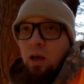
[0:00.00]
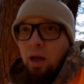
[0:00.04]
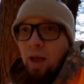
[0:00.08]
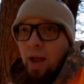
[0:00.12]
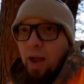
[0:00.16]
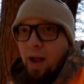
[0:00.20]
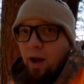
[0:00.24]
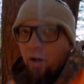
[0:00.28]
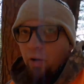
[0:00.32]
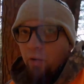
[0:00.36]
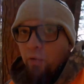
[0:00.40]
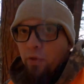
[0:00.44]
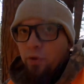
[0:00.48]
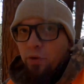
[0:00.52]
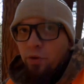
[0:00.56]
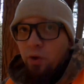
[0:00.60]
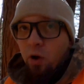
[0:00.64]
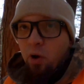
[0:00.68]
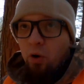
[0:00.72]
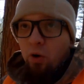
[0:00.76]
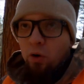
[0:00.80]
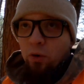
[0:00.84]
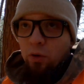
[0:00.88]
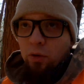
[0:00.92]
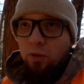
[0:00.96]
how the
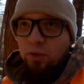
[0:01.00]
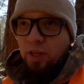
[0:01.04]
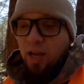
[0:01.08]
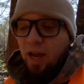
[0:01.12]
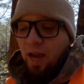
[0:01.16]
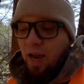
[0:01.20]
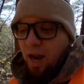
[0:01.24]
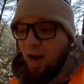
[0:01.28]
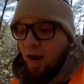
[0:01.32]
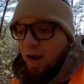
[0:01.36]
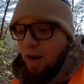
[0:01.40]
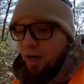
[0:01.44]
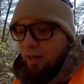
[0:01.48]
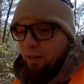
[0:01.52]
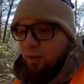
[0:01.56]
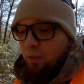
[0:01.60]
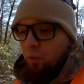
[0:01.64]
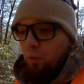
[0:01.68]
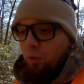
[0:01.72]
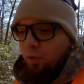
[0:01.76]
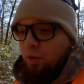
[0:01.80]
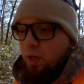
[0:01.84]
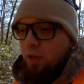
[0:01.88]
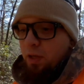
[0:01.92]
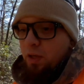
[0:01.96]
dogs
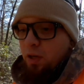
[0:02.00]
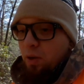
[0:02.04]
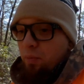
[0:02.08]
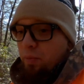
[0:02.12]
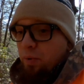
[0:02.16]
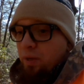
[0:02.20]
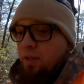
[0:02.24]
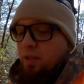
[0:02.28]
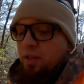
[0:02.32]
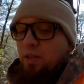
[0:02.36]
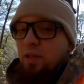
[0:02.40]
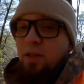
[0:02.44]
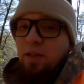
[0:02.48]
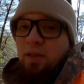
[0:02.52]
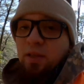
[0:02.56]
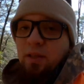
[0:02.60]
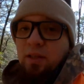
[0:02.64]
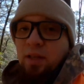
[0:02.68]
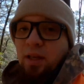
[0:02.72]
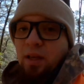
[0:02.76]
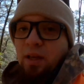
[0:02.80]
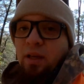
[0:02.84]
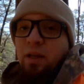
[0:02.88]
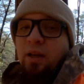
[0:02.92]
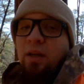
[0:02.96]
act when they come into the
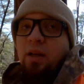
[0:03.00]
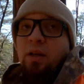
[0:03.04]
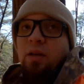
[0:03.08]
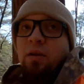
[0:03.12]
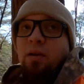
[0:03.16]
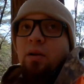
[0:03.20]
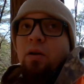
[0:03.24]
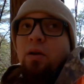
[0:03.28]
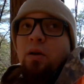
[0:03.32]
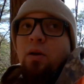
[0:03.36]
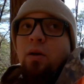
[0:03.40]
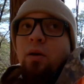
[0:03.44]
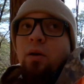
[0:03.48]
set,